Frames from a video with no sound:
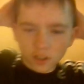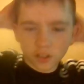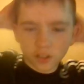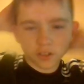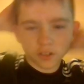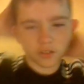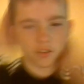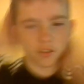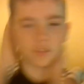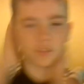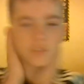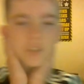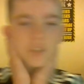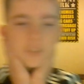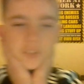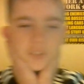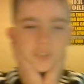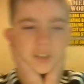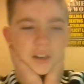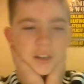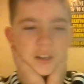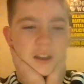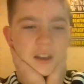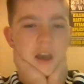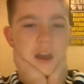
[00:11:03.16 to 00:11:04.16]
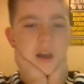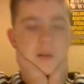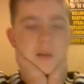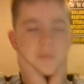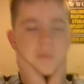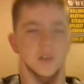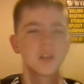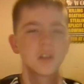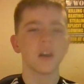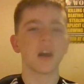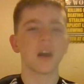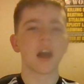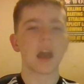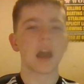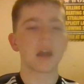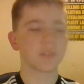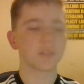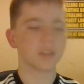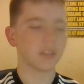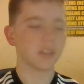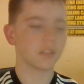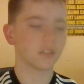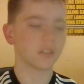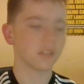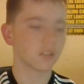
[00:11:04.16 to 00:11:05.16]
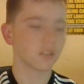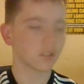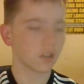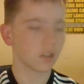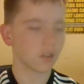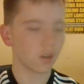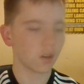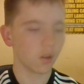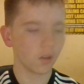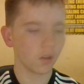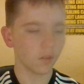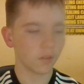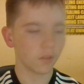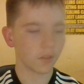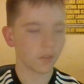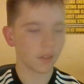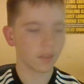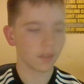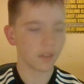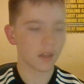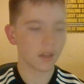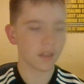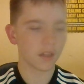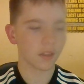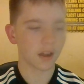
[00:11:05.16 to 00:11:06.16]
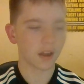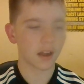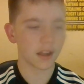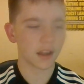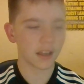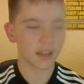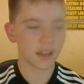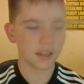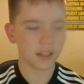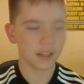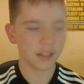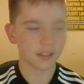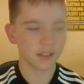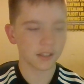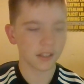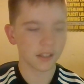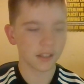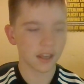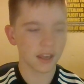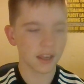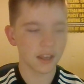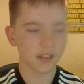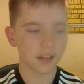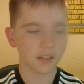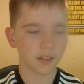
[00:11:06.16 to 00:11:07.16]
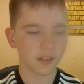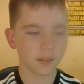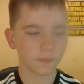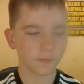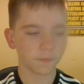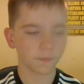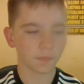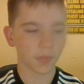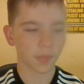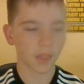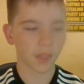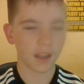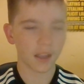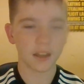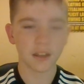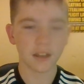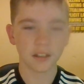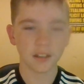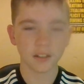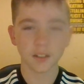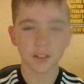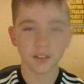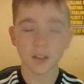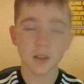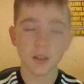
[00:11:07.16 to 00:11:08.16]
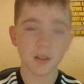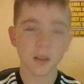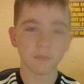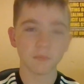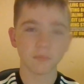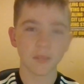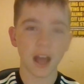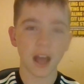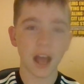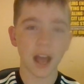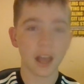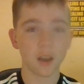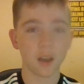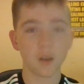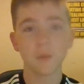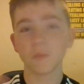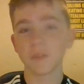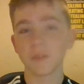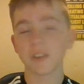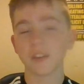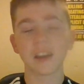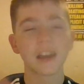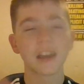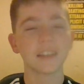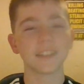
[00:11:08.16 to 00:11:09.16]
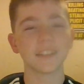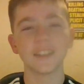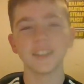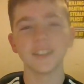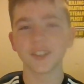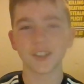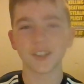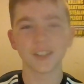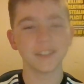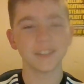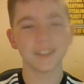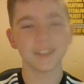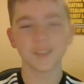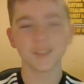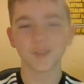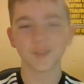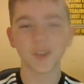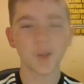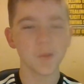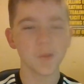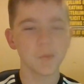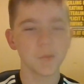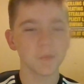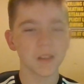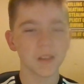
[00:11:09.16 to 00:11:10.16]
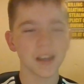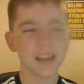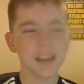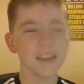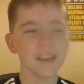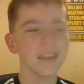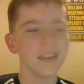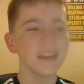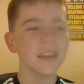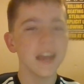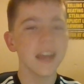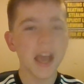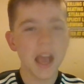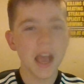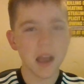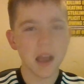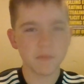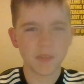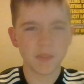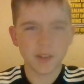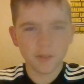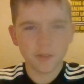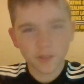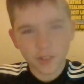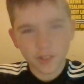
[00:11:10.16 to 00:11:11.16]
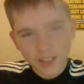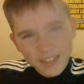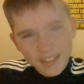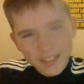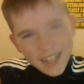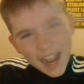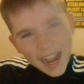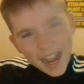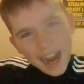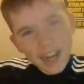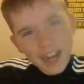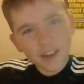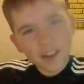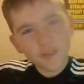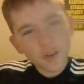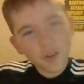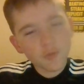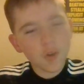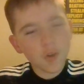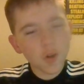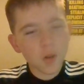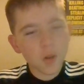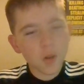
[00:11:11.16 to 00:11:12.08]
surgery or anything. But, I mean, other than that, that is it. And, I hope you guys enjoyed this roleplay. I mean, it was kind of a